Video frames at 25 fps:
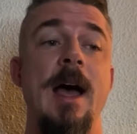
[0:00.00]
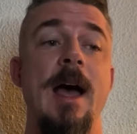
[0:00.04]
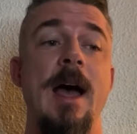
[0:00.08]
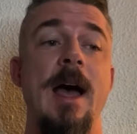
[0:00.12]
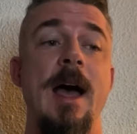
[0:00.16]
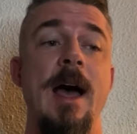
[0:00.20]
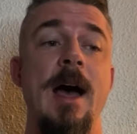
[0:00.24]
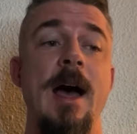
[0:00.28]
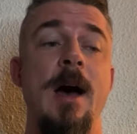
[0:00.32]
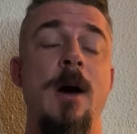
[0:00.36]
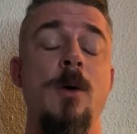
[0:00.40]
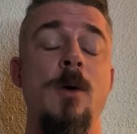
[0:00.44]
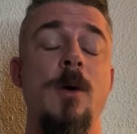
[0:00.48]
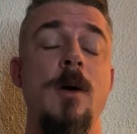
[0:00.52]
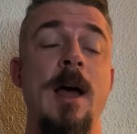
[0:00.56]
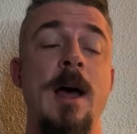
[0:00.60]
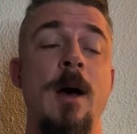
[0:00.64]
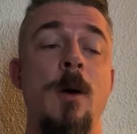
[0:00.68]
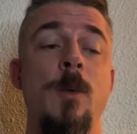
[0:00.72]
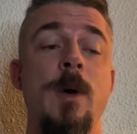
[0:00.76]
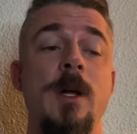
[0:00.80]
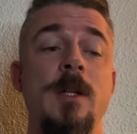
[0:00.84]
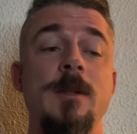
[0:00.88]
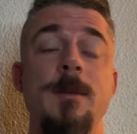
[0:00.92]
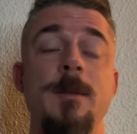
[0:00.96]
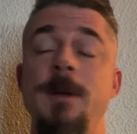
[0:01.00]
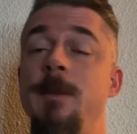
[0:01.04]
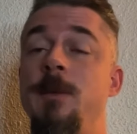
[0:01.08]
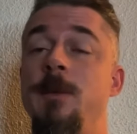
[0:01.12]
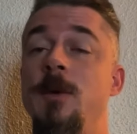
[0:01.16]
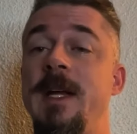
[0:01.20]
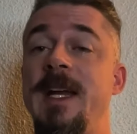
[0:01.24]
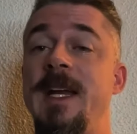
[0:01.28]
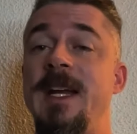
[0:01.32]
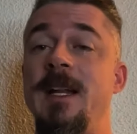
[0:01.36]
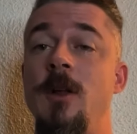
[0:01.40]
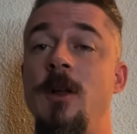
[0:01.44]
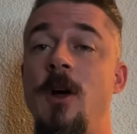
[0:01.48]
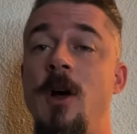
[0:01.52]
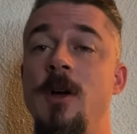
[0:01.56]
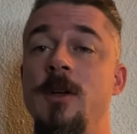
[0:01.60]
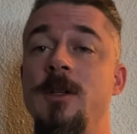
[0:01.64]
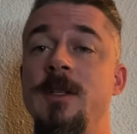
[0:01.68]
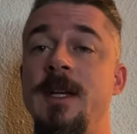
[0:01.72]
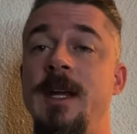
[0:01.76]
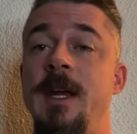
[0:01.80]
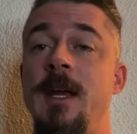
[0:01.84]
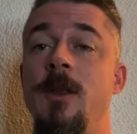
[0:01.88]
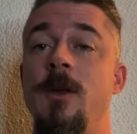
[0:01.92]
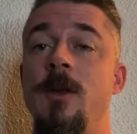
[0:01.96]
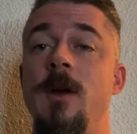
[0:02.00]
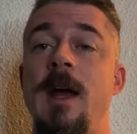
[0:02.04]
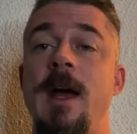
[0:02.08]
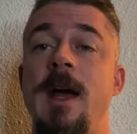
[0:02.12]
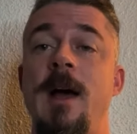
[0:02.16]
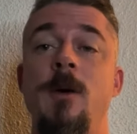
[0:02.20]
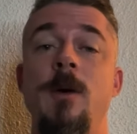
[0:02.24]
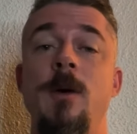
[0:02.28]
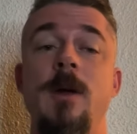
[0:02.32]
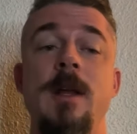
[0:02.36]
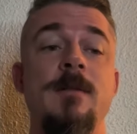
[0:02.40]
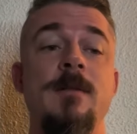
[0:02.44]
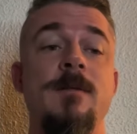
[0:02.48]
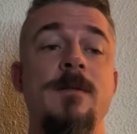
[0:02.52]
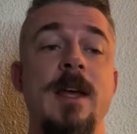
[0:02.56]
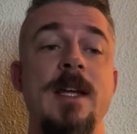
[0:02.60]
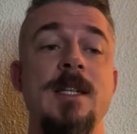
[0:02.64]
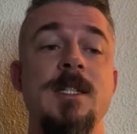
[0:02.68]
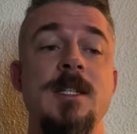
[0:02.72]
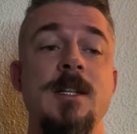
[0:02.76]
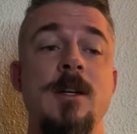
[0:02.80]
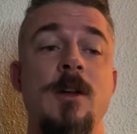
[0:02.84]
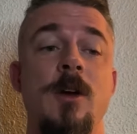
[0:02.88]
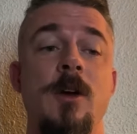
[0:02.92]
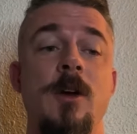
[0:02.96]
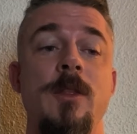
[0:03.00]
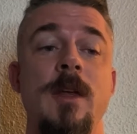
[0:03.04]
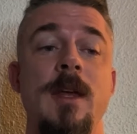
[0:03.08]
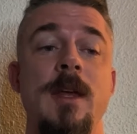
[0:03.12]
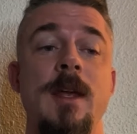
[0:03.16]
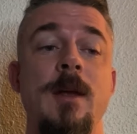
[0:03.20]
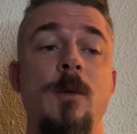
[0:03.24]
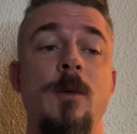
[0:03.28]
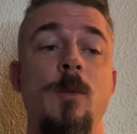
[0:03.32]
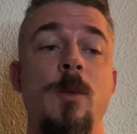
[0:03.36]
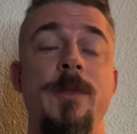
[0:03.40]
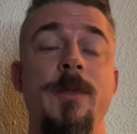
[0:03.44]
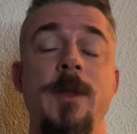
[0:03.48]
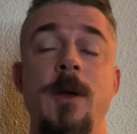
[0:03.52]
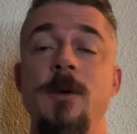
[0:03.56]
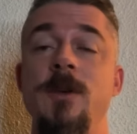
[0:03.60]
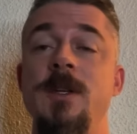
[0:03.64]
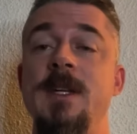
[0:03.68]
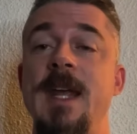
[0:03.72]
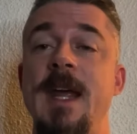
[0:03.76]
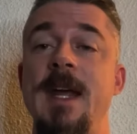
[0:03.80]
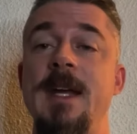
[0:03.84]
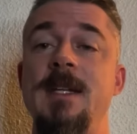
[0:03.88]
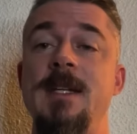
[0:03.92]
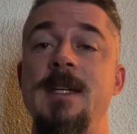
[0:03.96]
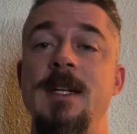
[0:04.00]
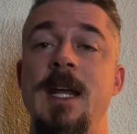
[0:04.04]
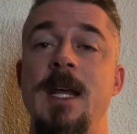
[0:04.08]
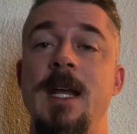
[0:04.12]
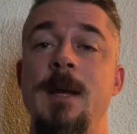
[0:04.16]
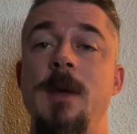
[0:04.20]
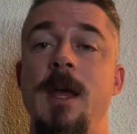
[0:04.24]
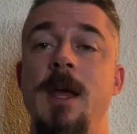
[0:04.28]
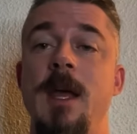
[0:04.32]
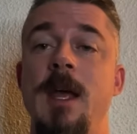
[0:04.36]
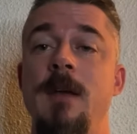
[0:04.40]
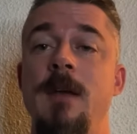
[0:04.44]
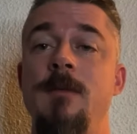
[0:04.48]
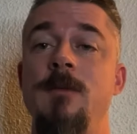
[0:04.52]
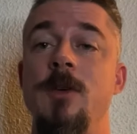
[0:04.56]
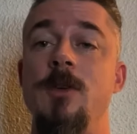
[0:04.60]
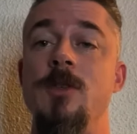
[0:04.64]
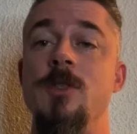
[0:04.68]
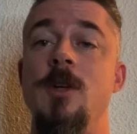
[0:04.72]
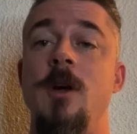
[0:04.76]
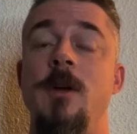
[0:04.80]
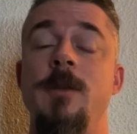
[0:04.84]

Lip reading: How well do people get along together? How invested are they with their day-to-day behaviors?